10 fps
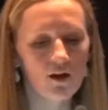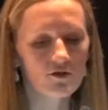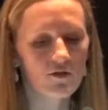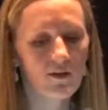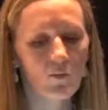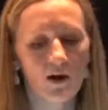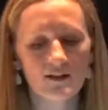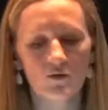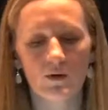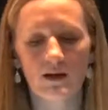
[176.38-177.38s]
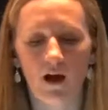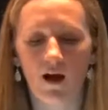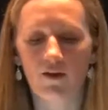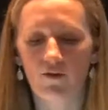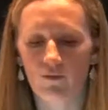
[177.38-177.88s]
So then once we
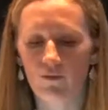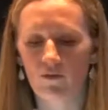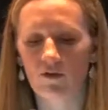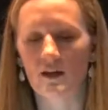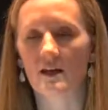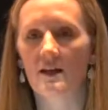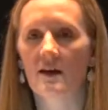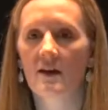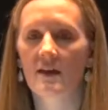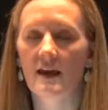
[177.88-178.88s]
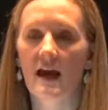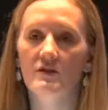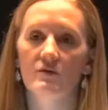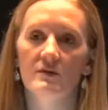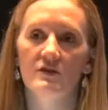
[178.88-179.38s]
got through the
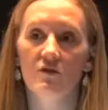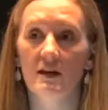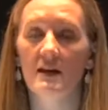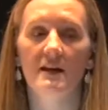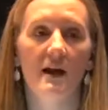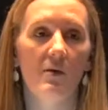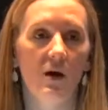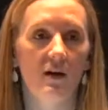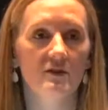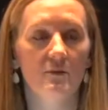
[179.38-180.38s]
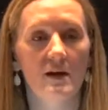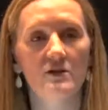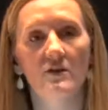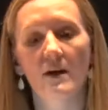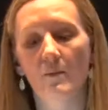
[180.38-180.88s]
actual screening, and I will also
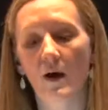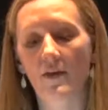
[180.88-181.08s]
mention that